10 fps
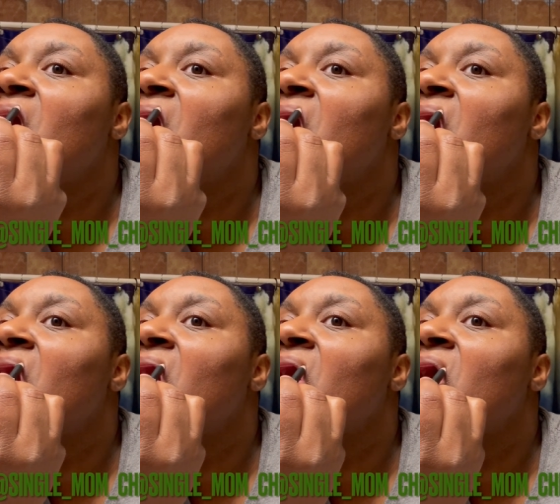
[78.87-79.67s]
but
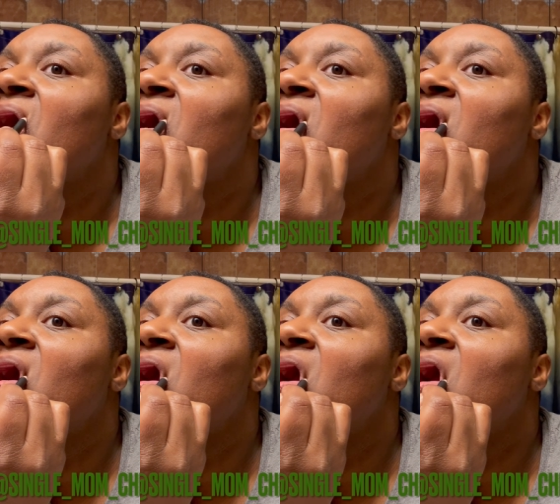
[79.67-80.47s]
now I've learned
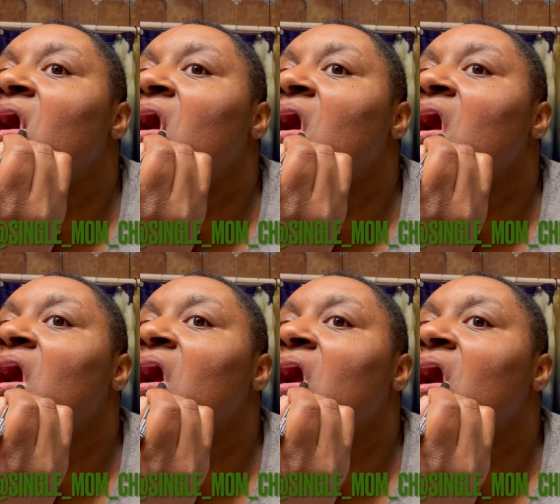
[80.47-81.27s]
to be more
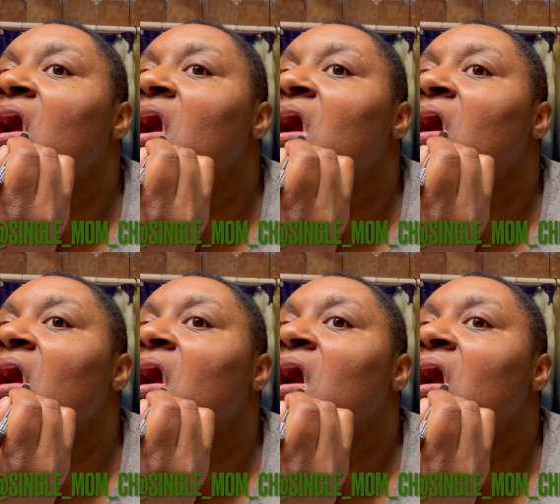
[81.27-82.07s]
gentle and
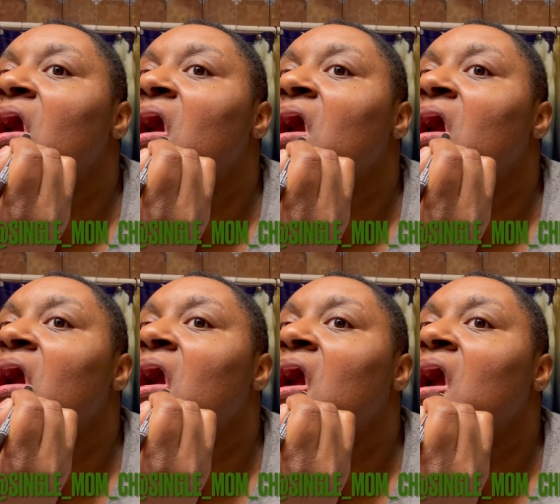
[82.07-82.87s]
easy when I'm
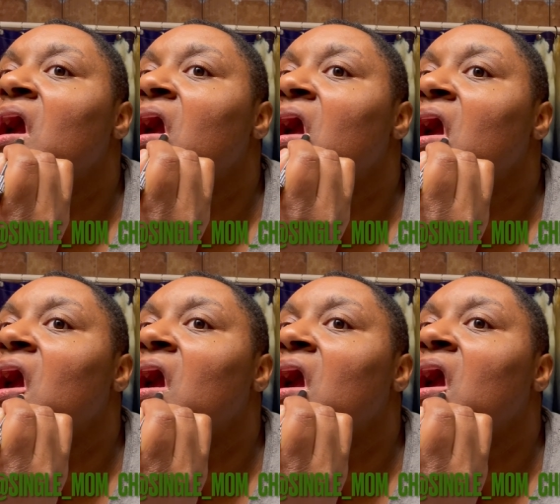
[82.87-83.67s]
lining my lips.
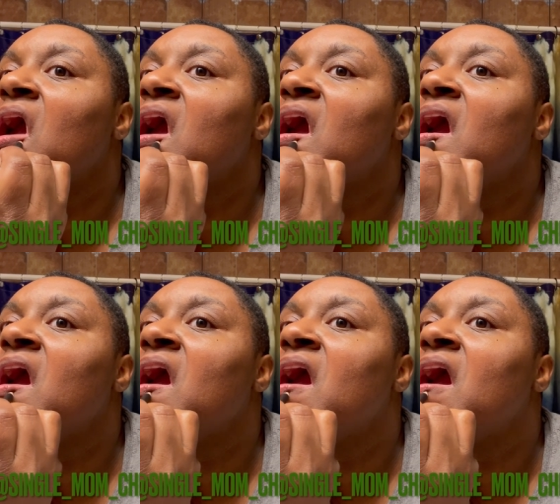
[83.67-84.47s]

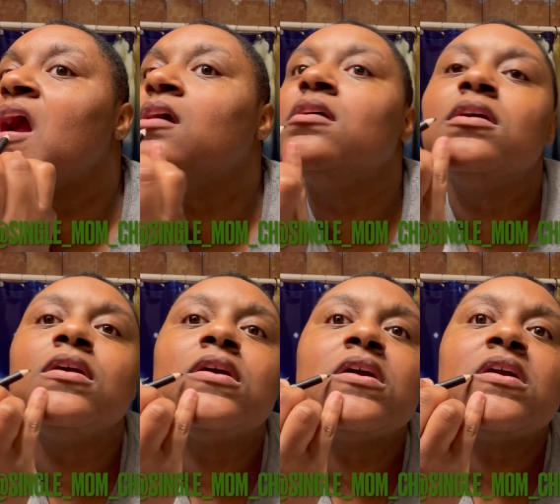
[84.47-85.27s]
So yeah, but
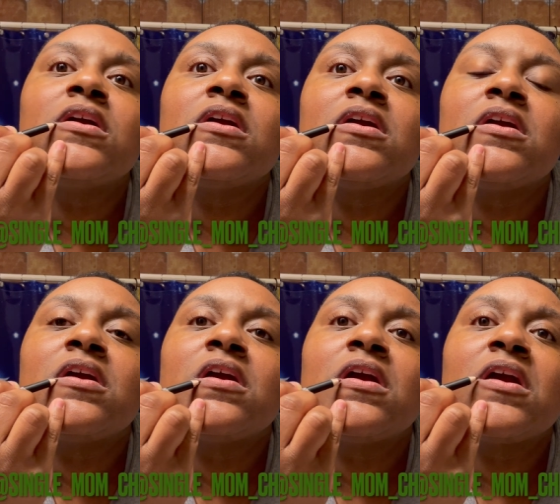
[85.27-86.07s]
anyway, so
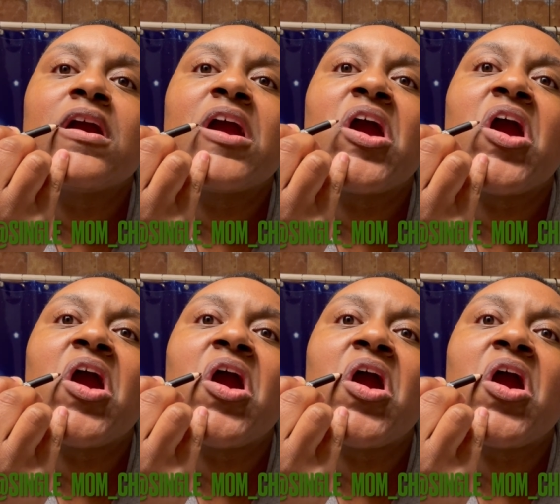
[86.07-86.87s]
yeah,
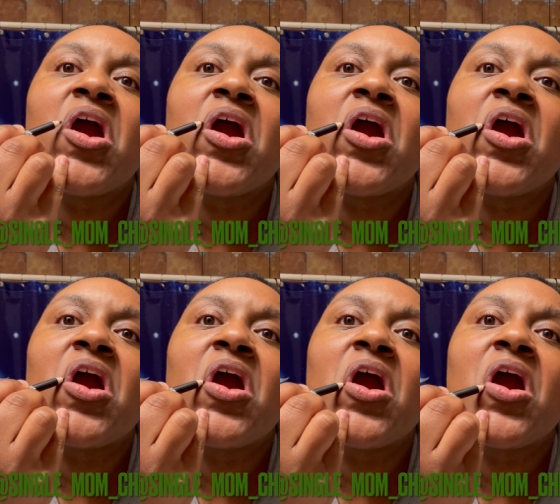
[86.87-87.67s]

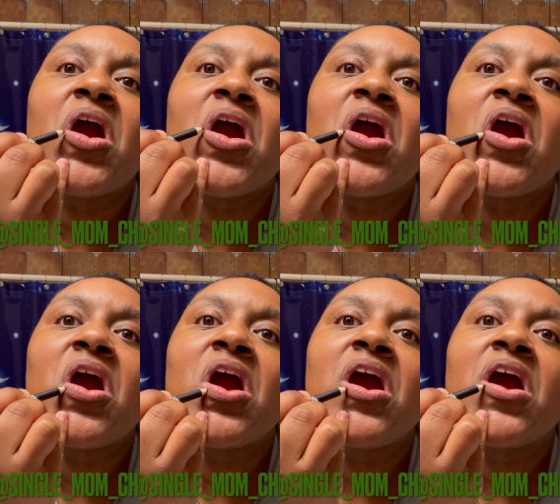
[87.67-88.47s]
just going over it
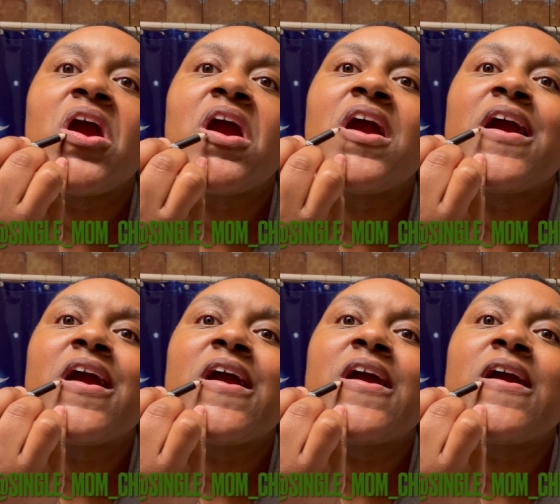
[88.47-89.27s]
as best as
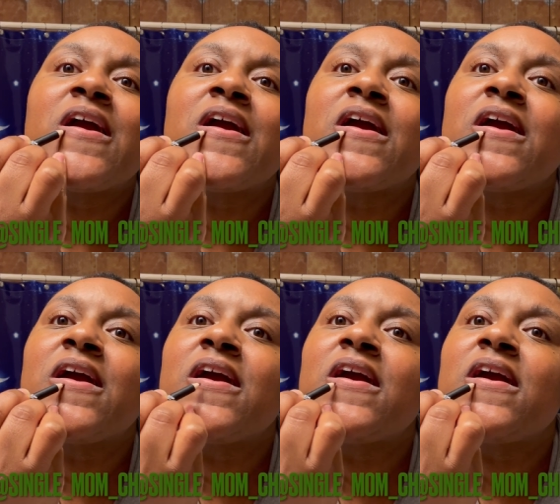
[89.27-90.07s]
I
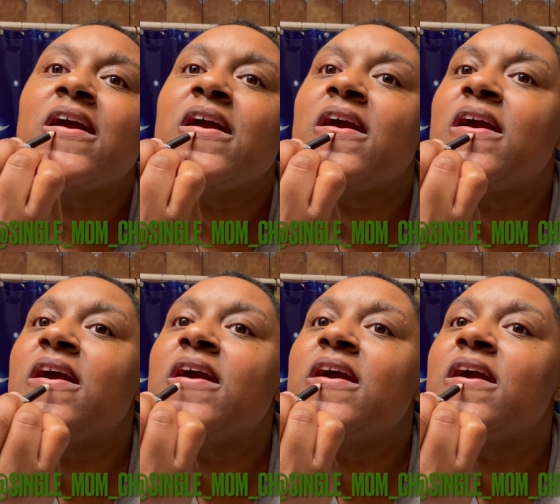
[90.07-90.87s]
can. You
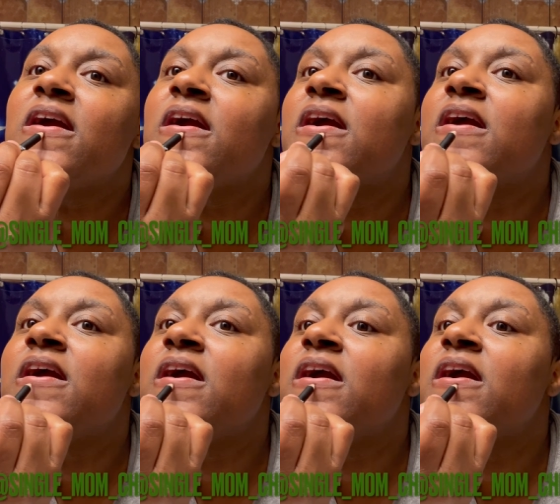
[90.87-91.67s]
know, you don't have to be
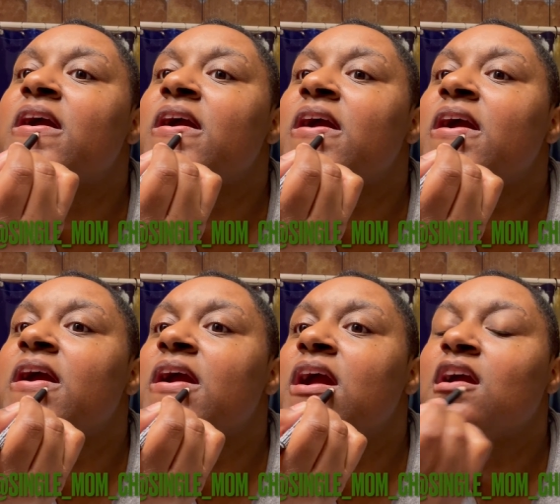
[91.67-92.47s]
perfect, but
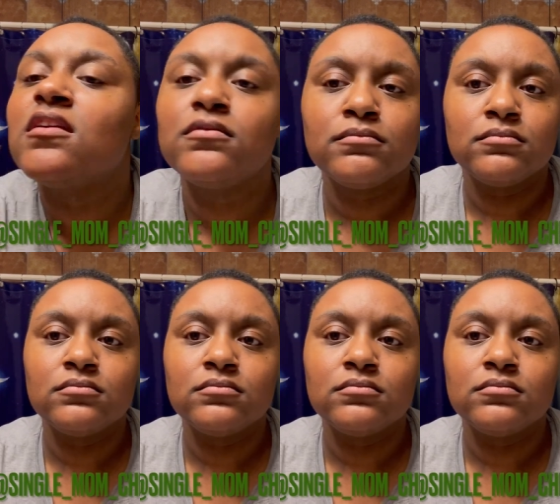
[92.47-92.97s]
you know,